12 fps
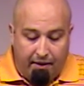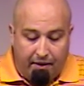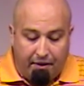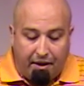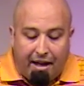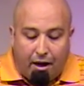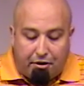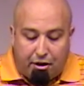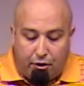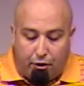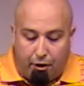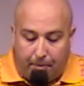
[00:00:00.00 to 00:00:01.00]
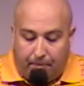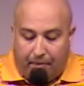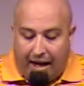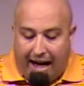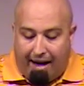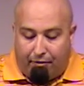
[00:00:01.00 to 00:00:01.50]
the Nielsen Group
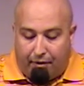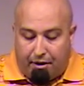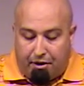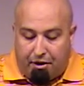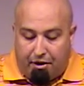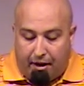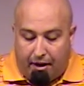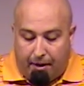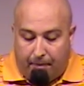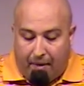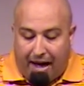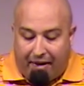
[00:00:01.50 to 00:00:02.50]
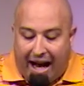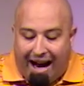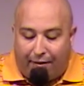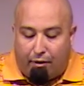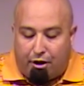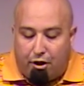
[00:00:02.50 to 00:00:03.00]
averaged, um, uh, the
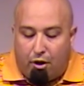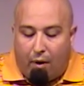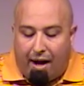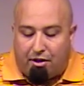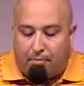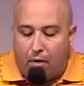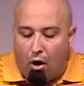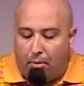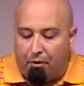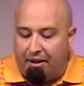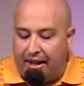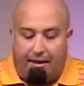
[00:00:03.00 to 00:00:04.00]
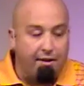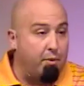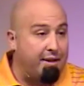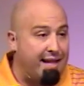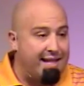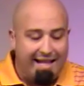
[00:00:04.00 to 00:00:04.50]
average U.S. mobile teen is what
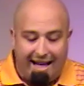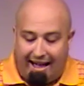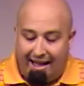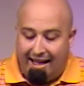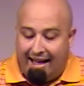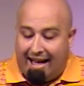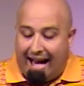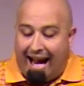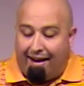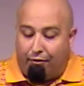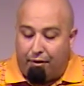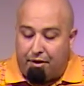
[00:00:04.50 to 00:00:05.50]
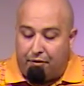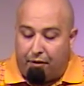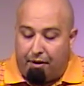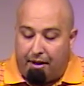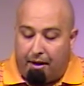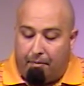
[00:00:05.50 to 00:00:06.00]
they say, average for
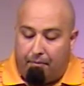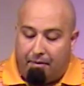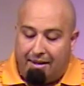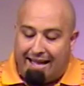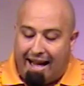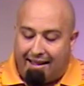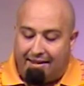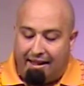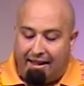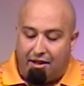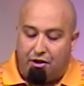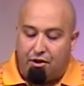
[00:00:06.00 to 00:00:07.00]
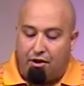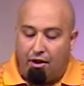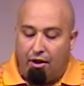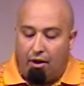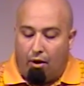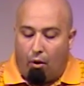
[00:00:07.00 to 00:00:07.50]
them texting is
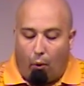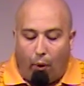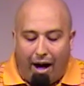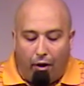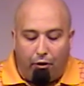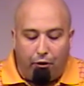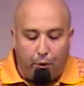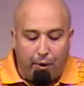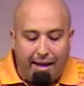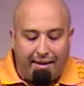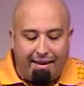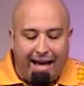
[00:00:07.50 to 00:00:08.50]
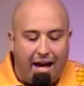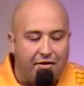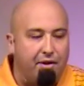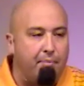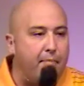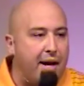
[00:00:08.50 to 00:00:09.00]
around
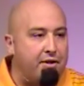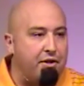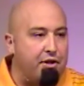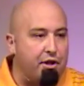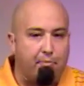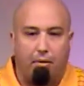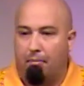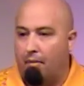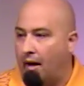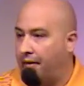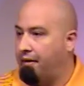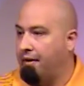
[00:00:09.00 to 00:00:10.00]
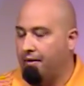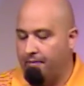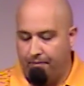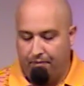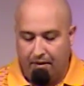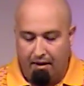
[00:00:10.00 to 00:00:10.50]
3,000 messages per month.
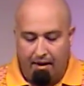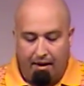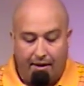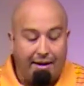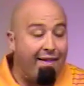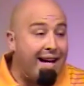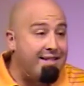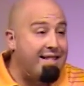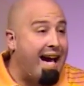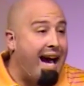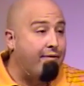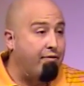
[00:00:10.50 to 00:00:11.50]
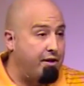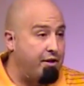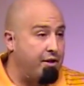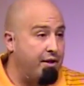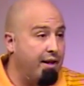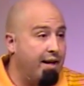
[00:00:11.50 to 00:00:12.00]
Now that's the
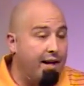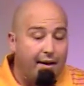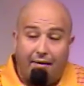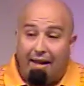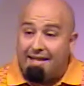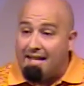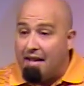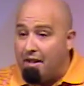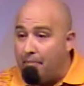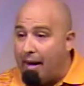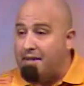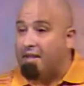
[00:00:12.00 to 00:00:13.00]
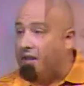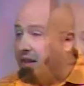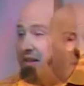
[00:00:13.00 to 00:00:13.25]
average. They say that basically